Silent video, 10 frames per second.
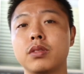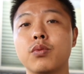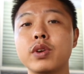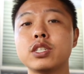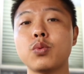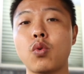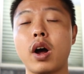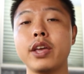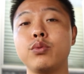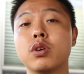The reason
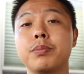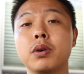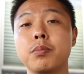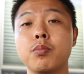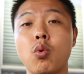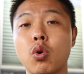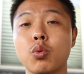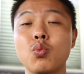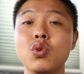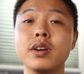why you want to put more
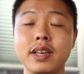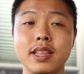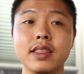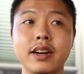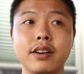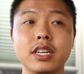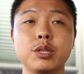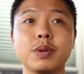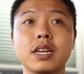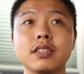wood in there
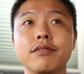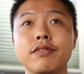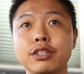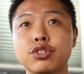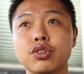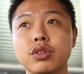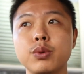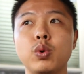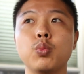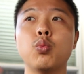is because eventually
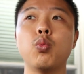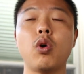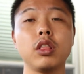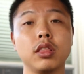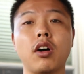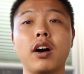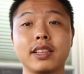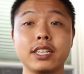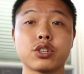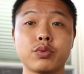when one log
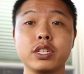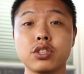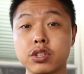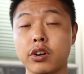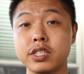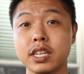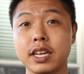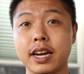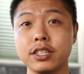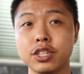that's green starts to
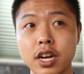catch,